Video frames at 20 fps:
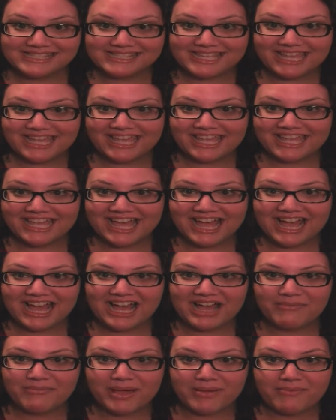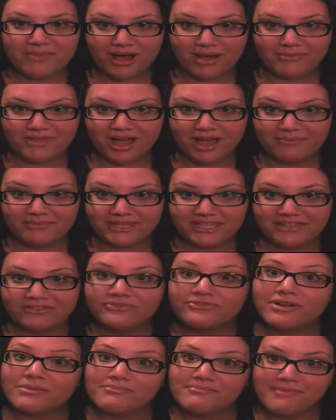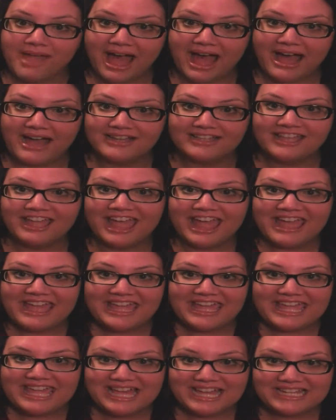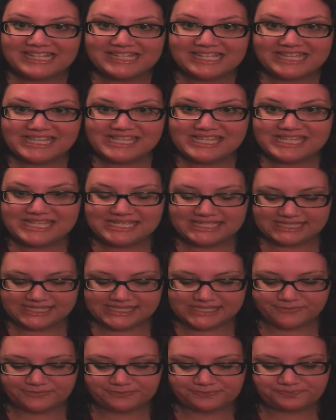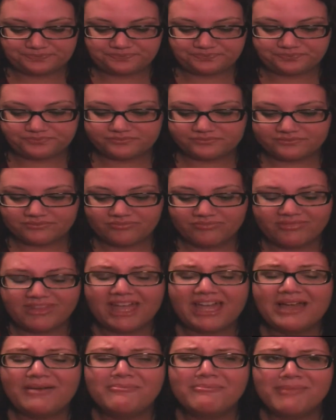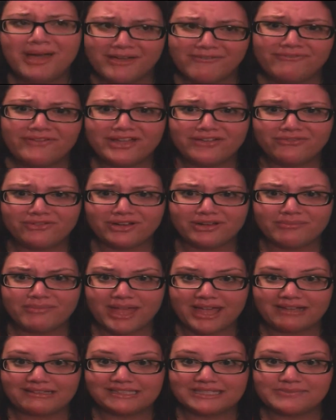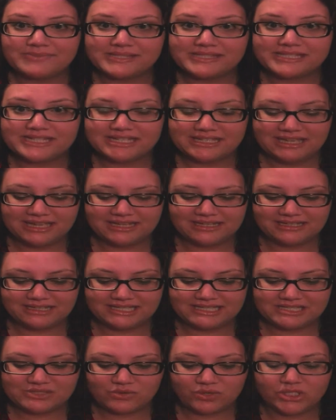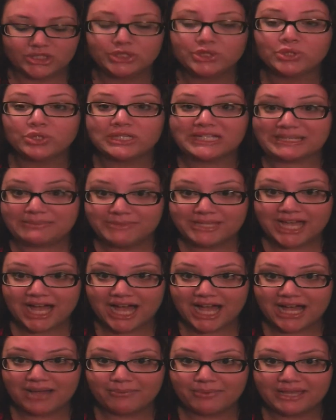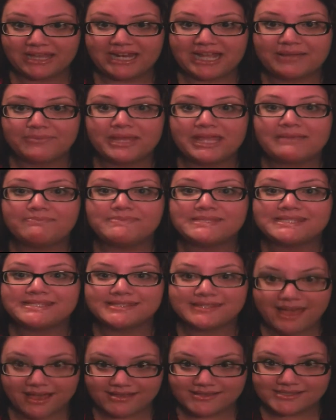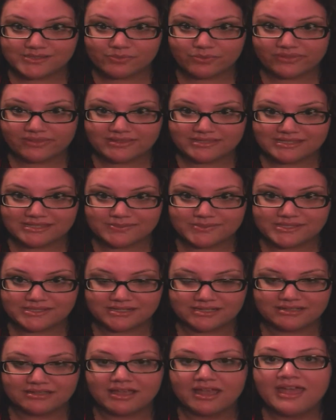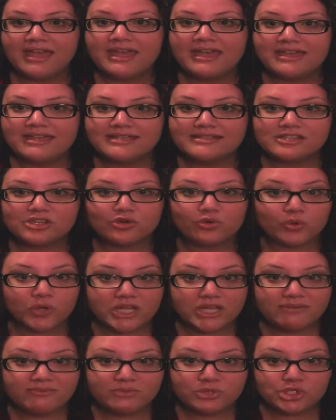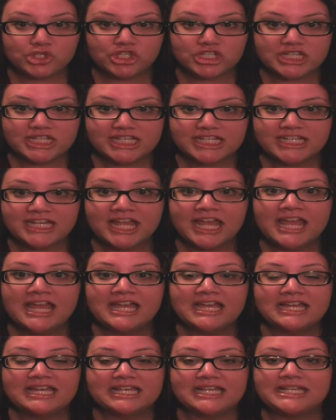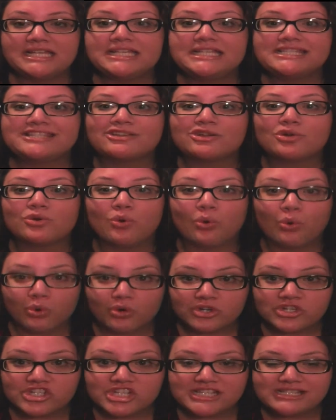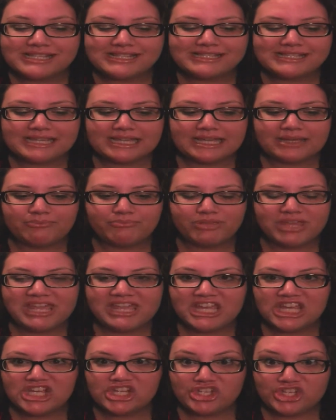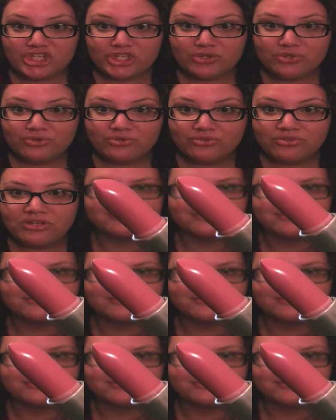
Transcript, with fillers: thing uh, my mom got me from MAC, and it is my favorite MAC lipstick, and is called Cream Cup, and I'm obsessed with this lipstick. It is a cream sheen. It is gorgeous. It's like a pink nude.